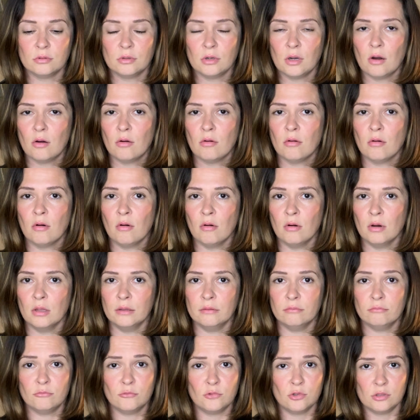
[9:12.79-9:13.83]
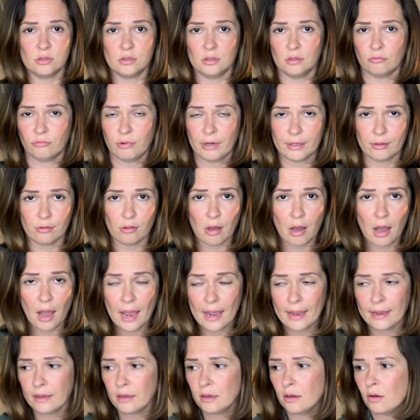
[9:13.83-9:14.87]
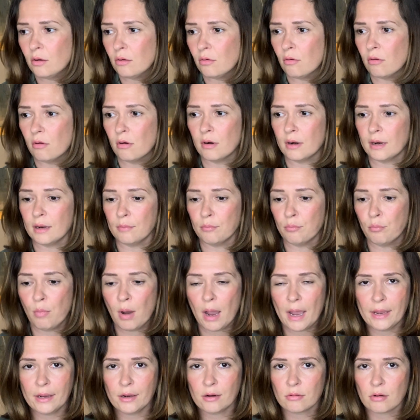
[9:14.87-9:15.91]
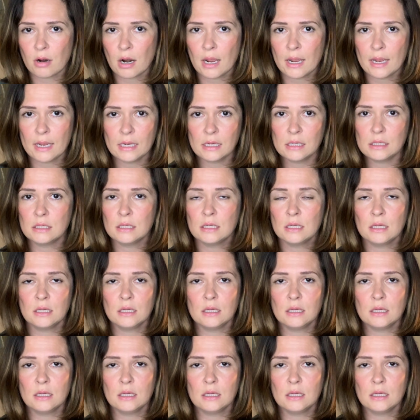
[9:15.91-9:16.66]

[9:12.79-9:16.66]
go on just a regular hike, on a bike ride,